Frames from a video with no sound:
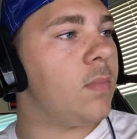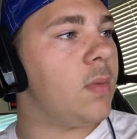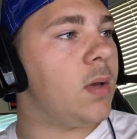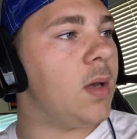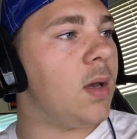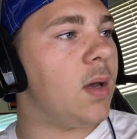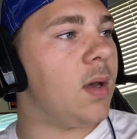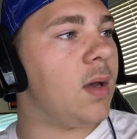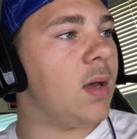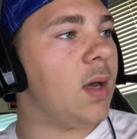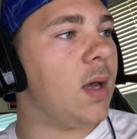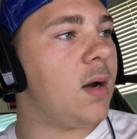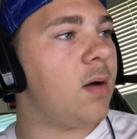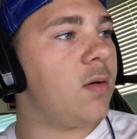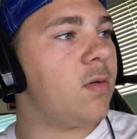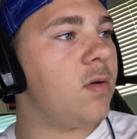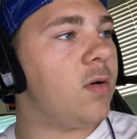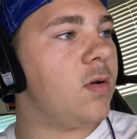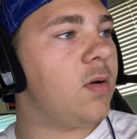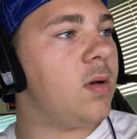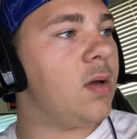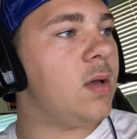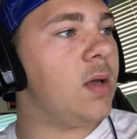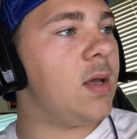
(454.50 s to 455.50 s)
Yeah, I don't
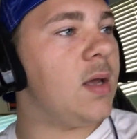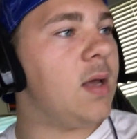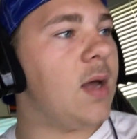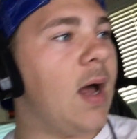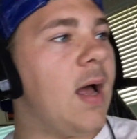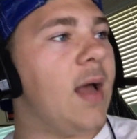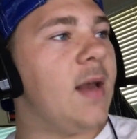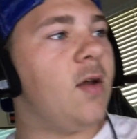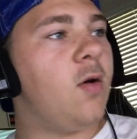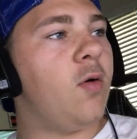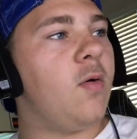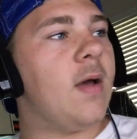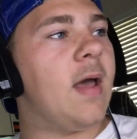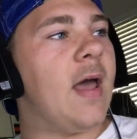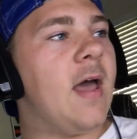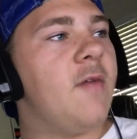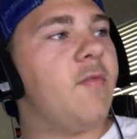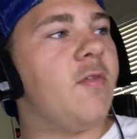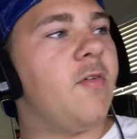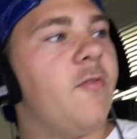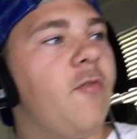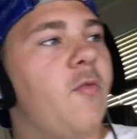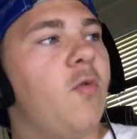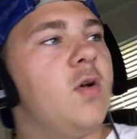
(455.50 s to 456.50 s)
know. I don't
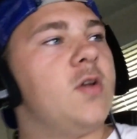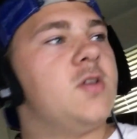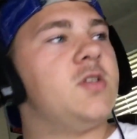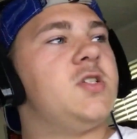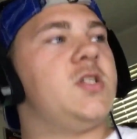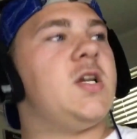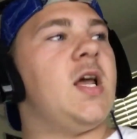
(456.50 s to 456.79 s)
have a voice